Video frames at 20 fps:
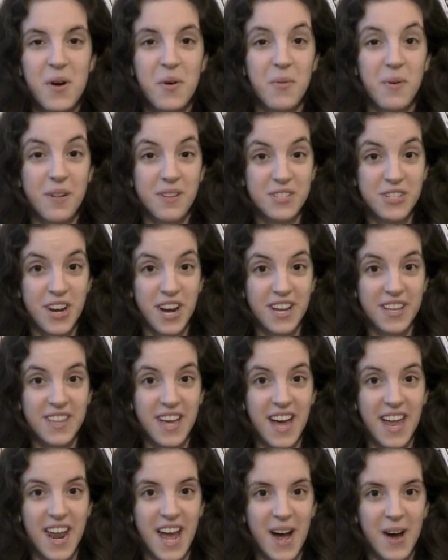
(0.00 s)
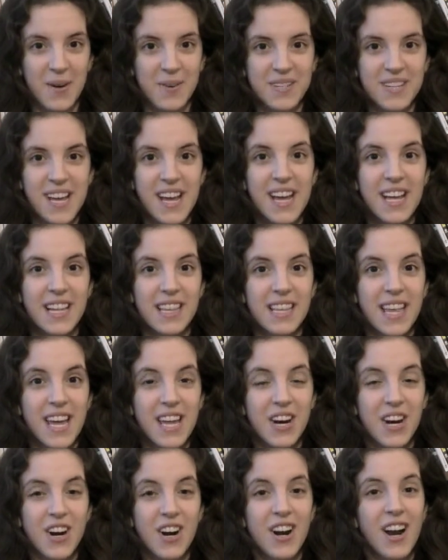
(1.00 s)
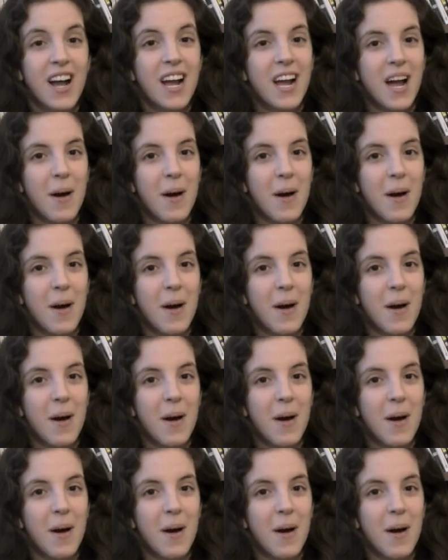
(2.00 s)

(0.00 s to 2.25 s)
We'll check that out later,